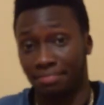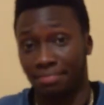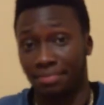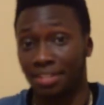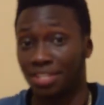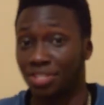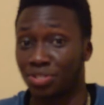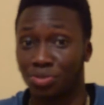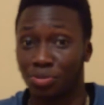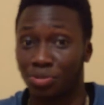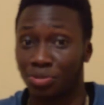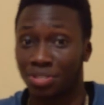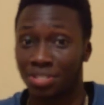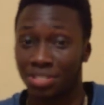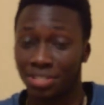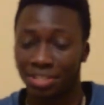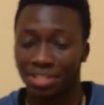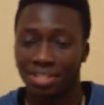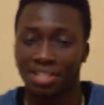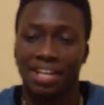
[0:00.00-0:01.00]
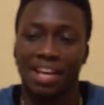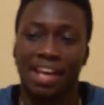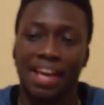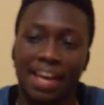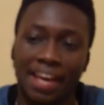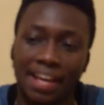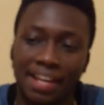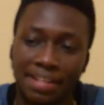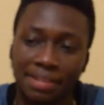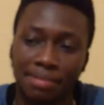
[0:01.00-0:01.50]
There's no hot seat.
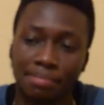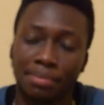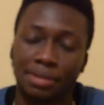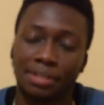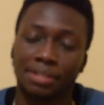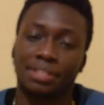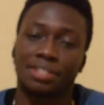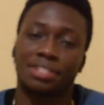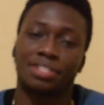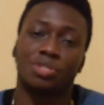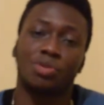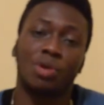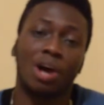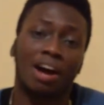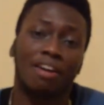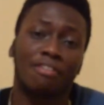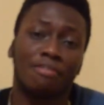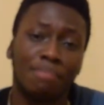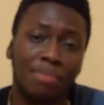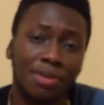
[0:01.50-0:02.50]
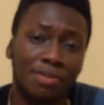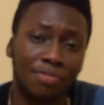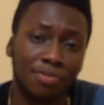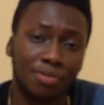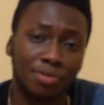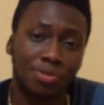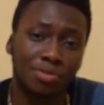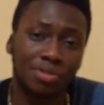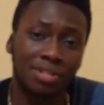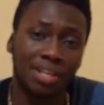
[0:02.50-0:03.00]
But you have me
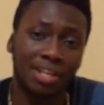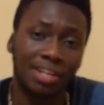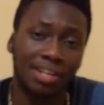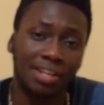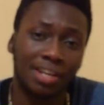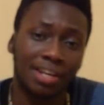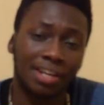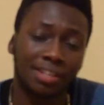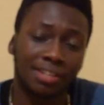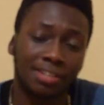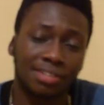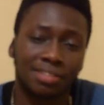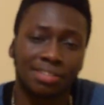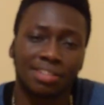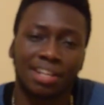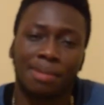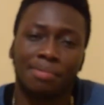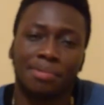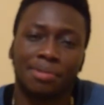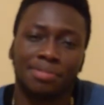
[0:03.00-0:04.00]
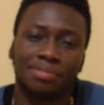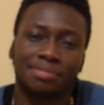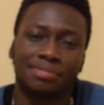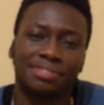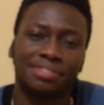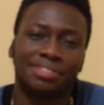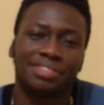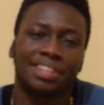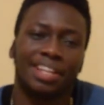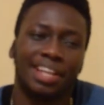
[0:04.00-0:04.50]
for today and come on
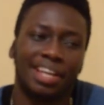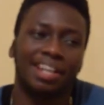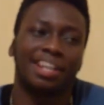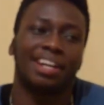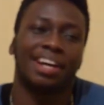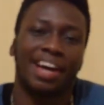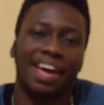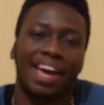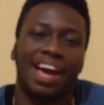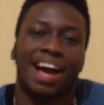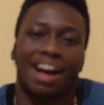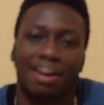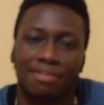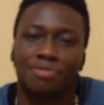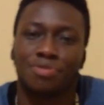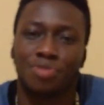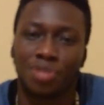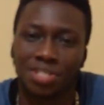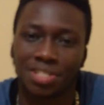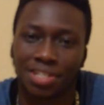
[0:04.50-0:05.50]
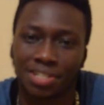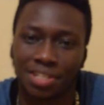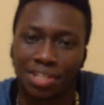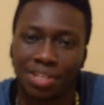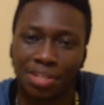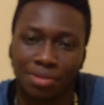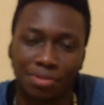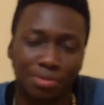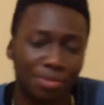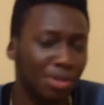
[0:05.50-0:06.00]
like I have to
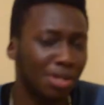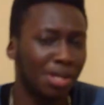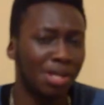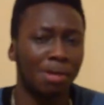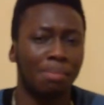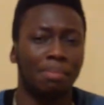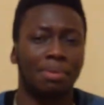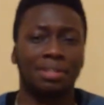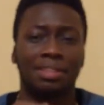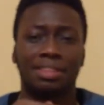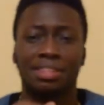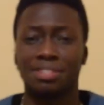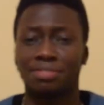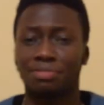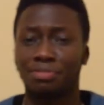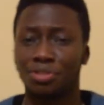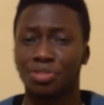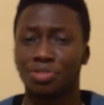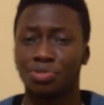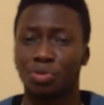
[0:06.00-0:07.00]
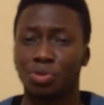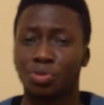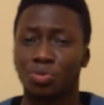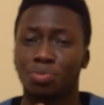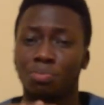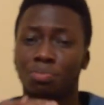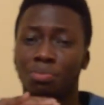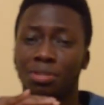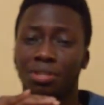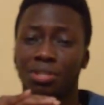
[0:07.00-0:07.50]
entertain you but this video is going to
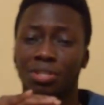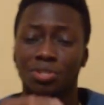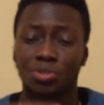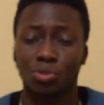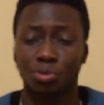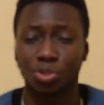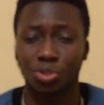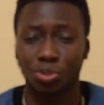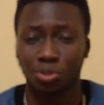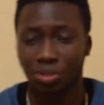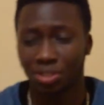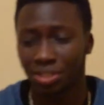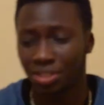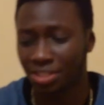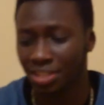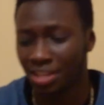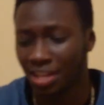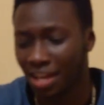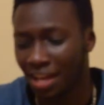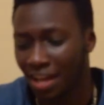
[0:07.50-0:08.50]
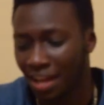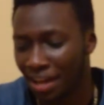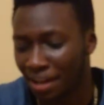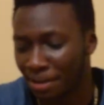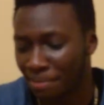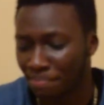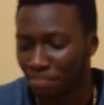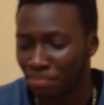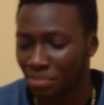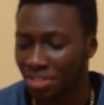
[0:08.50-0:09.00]
be so short
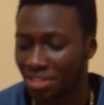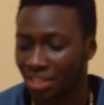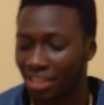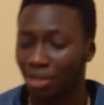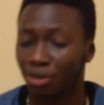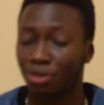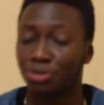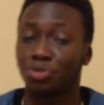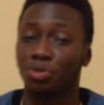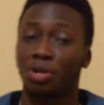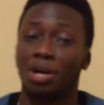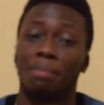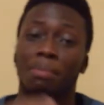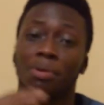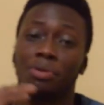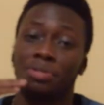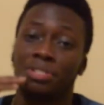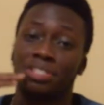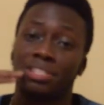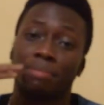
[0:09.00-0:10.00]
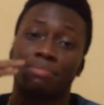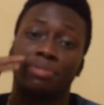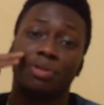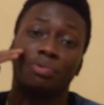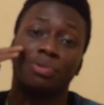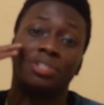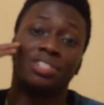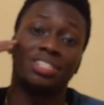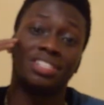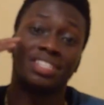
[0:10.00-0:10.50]
um, basically I want to talk about something
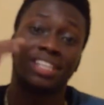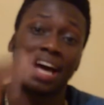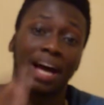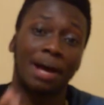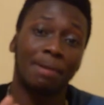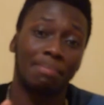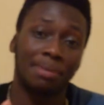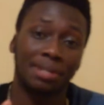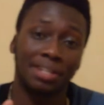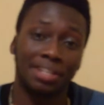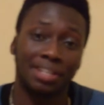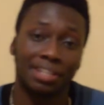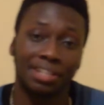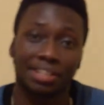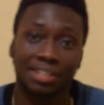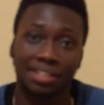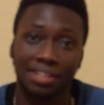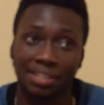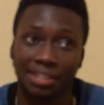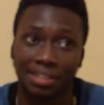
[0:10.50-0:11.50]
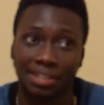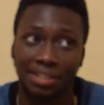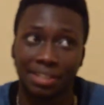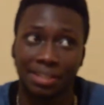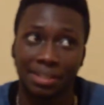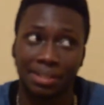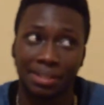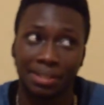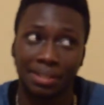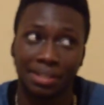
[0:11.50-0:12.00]
which is happening
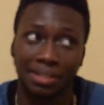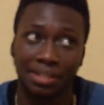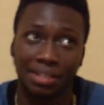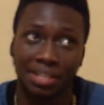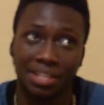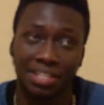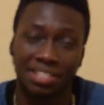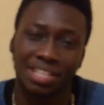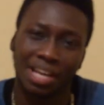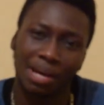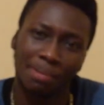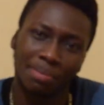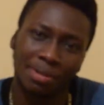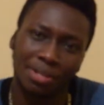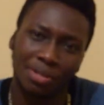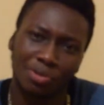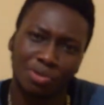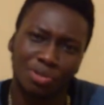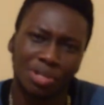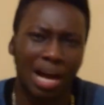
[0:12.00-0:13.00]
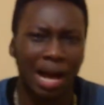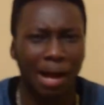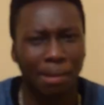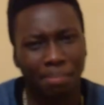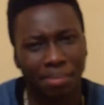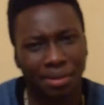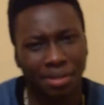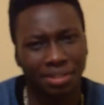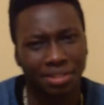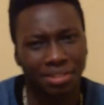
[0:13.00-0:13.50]
is happening or
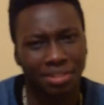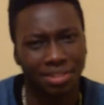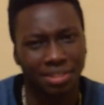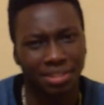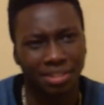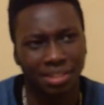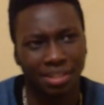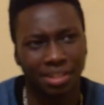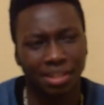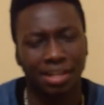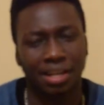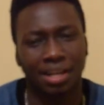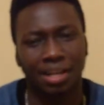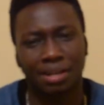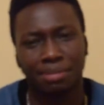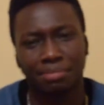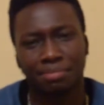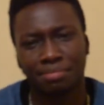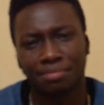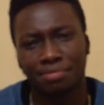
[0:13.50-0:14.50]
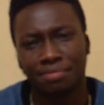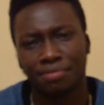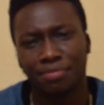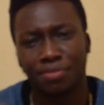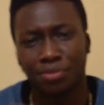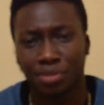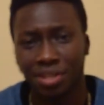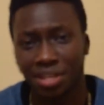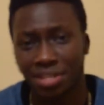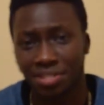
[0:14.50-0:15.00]
happened um, a
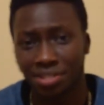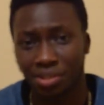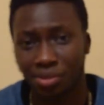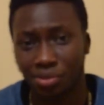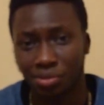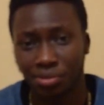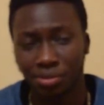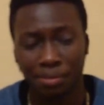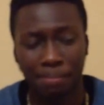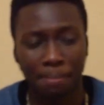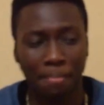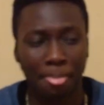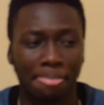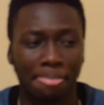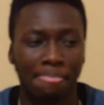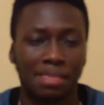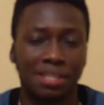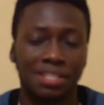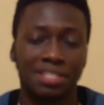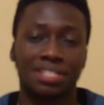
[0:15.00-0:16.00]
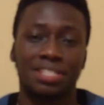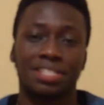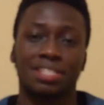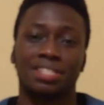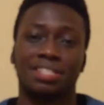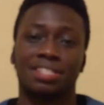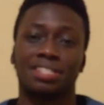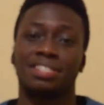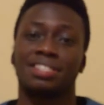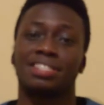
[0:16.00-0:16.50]
few days ago this
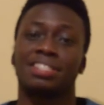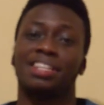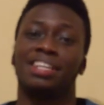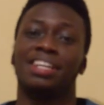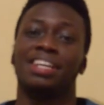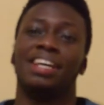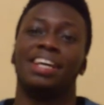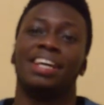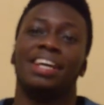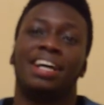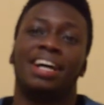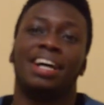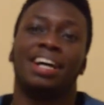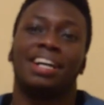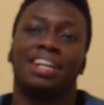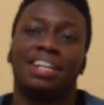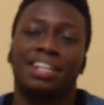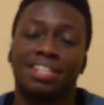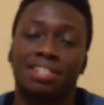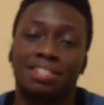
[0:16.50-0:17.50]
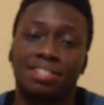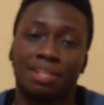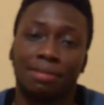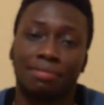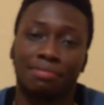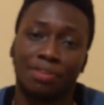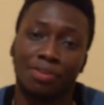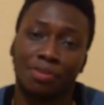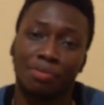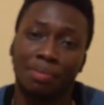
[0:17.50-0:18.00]
is uh,
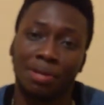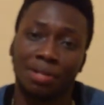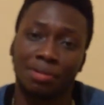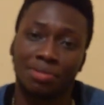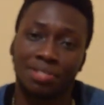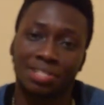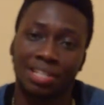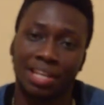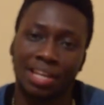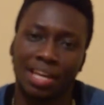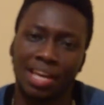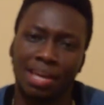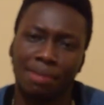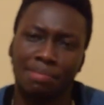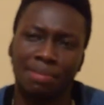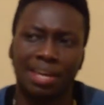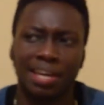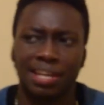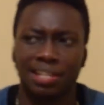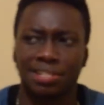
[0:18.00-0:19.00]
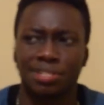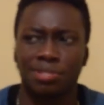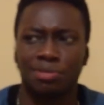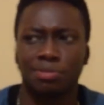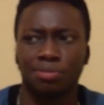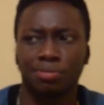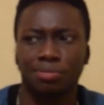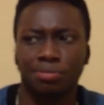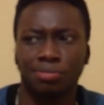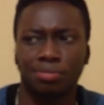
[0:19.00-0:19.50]
some friend of mine was like hey Mickey see
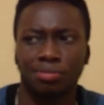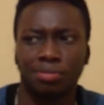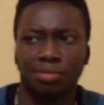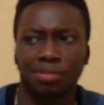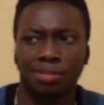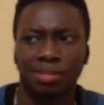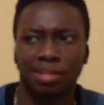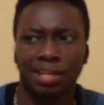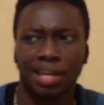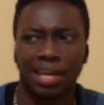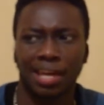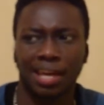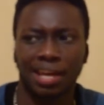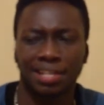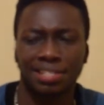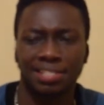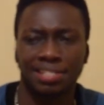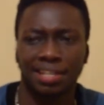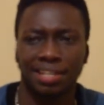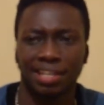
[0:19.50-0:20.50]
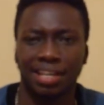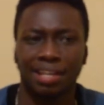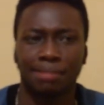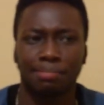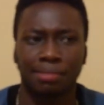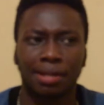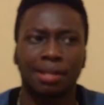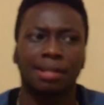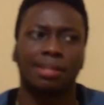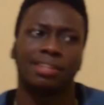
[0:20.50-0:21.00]
you like Xtian Dela
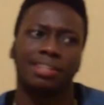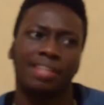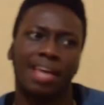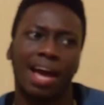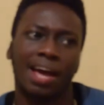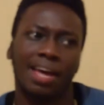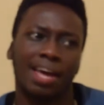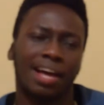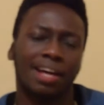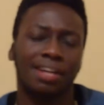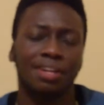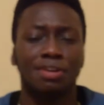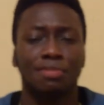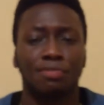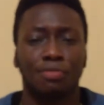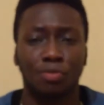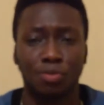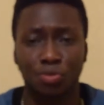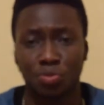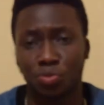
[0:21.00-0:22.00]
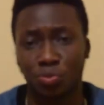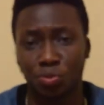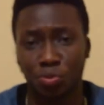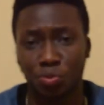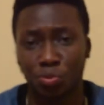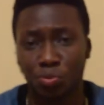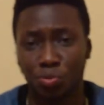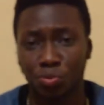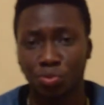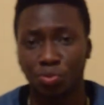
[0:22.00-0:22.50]
I'm like yeah yeah for those who don't
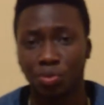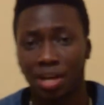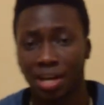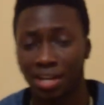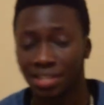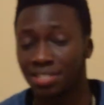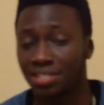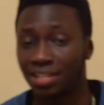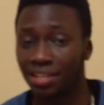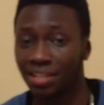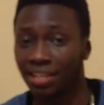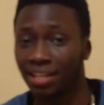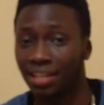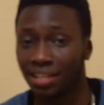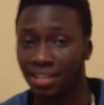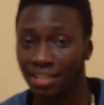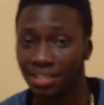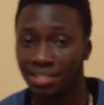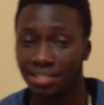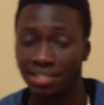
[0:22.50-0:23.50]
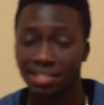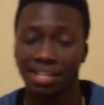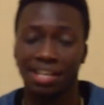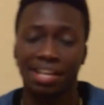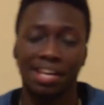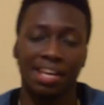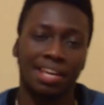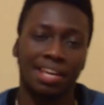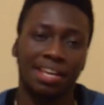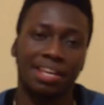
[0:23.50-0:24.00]
know who Xtian Dela is,
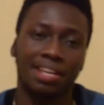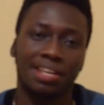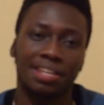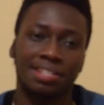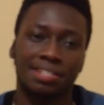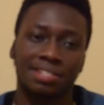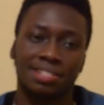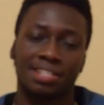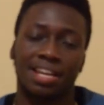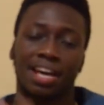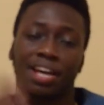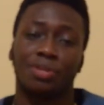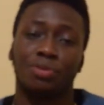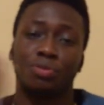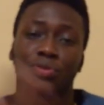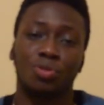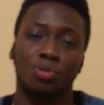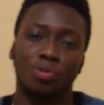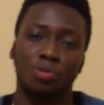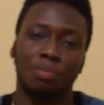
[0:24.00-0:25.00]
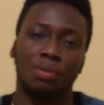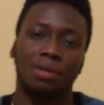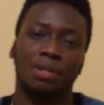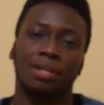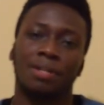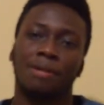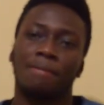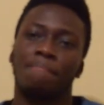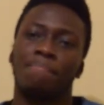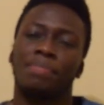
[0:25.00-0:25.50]
he is a
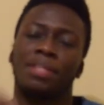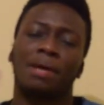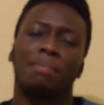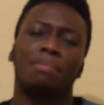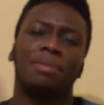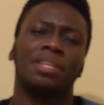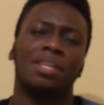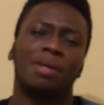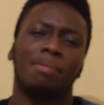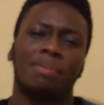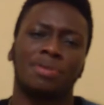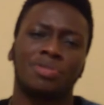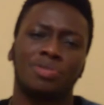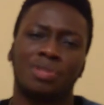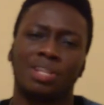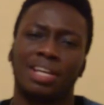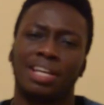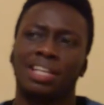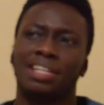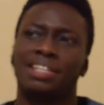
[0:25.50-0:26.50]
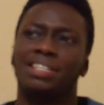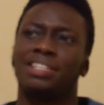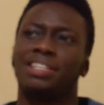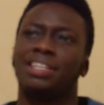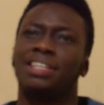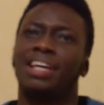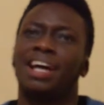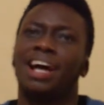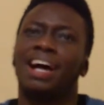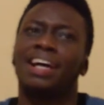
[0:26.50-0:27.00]
YouTuber, a media
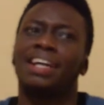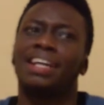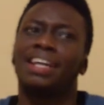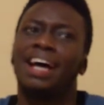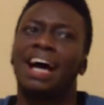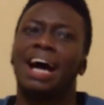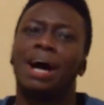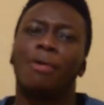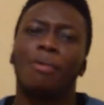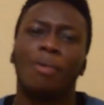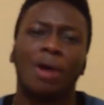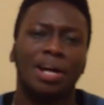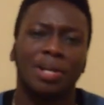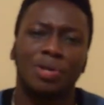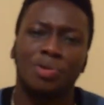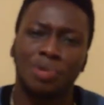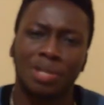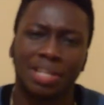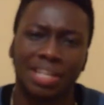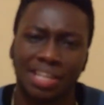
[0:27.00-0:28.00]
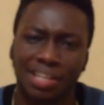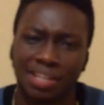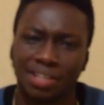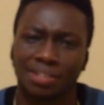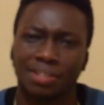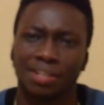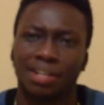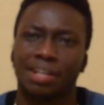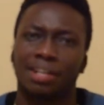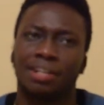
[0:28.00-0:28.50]
personality, an award-winning
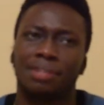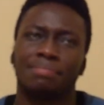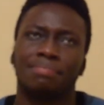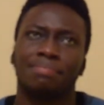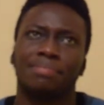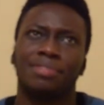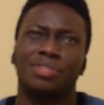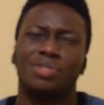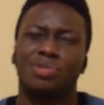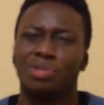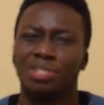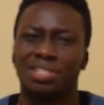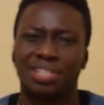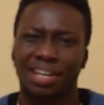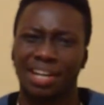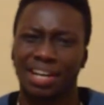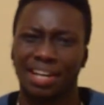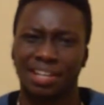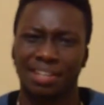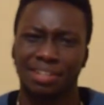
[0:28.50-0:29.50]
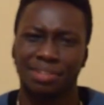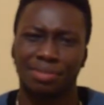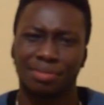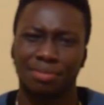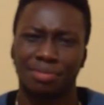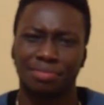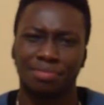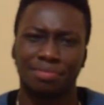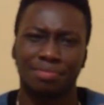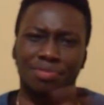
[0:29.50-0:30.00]
um, Twitter guy
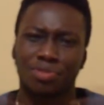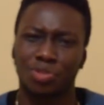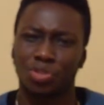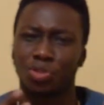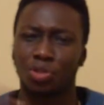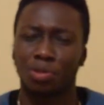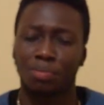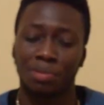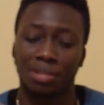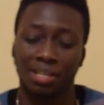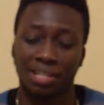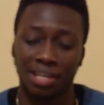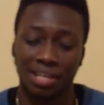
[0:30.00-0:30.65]
of social media.